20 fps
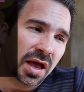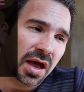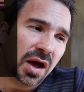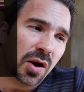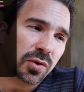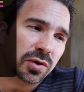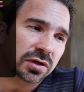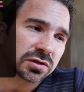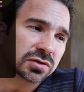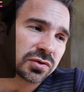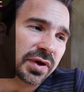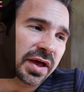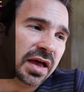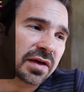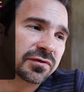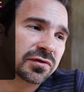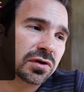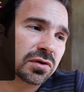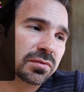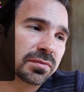I would also
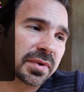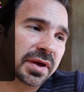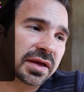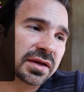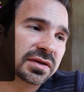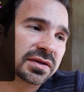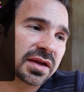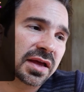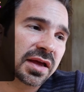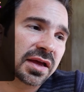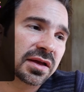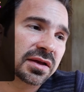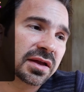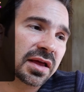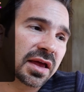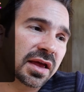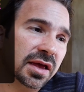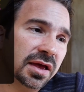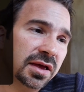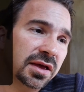have you maintain
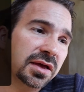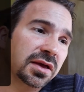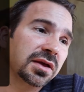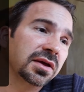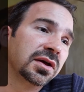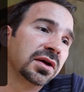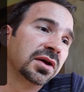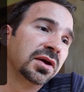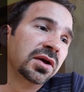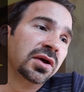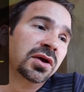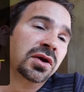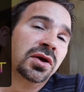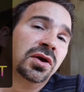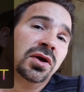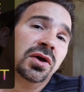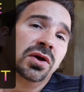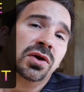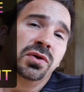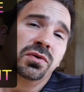a
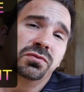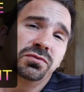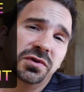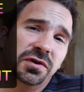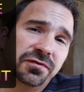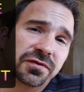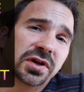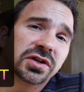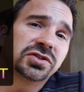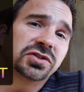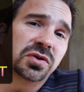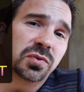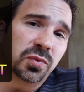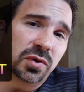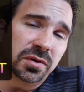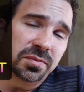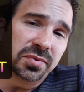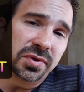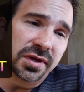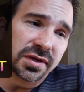refreshing
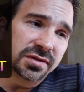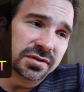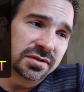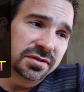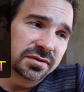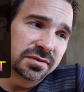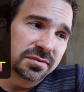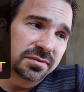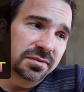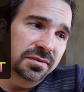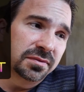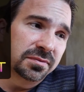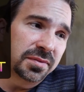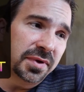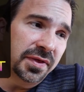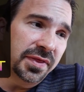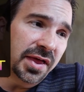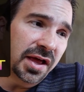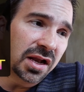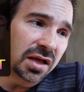workplace.
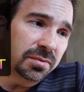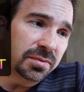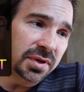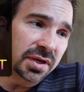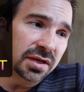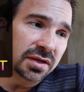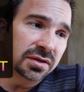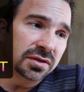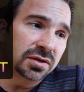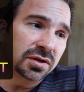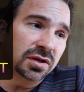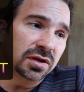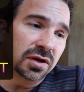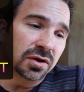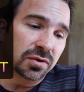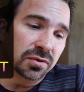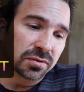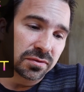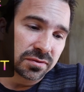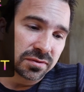By that I mean, you
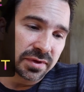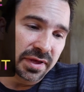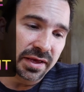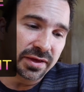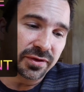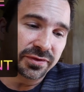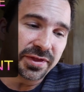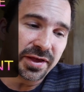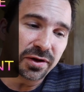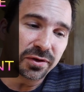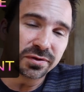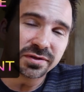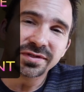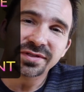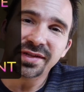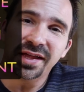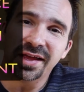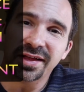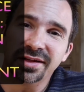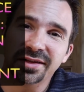know, that, that old
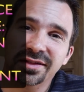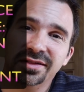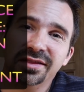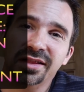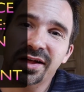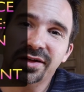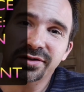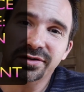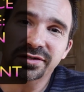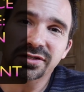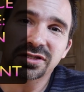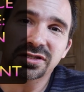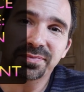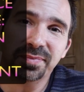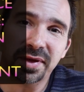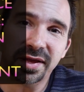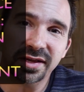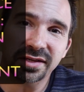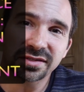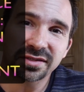saying, cluttered
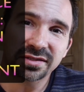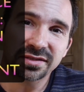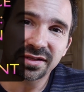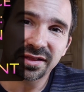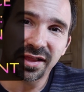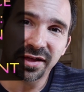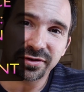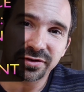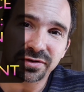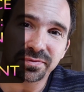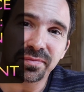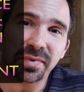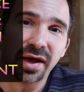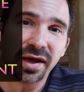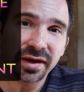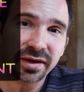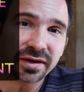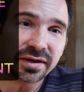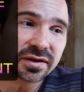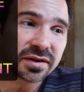space, cluttered
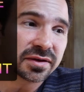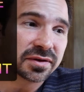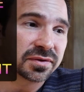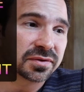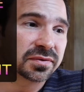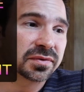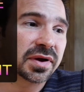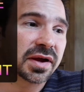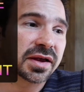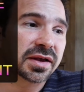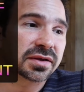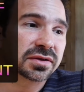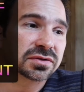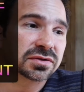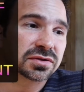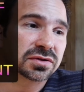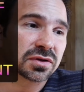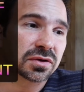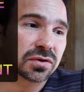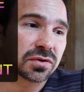mind, right?
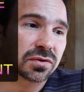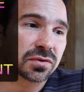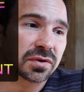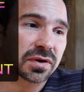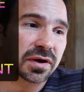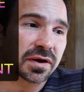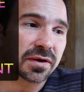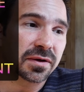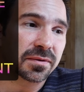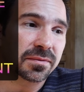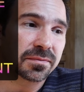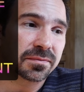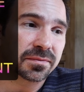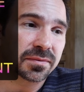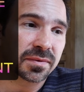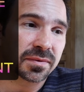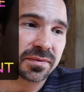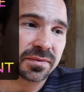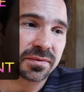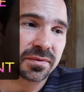So,
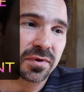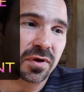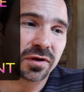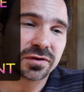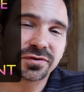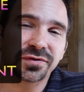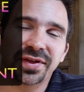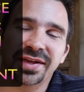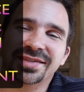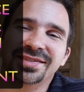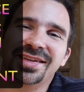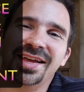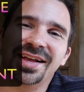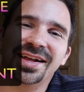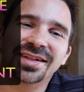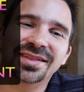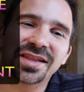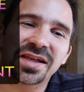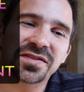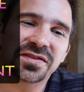um, also that
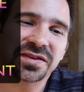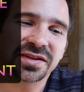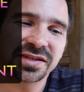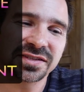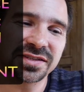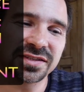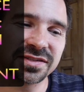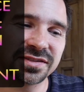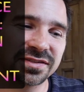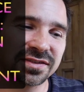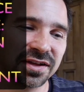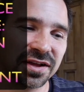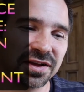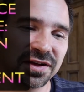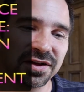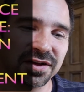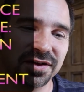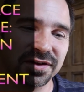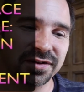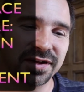saying, cleanliness is
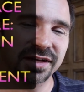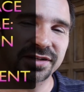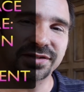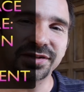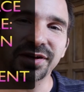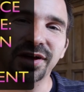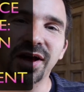next to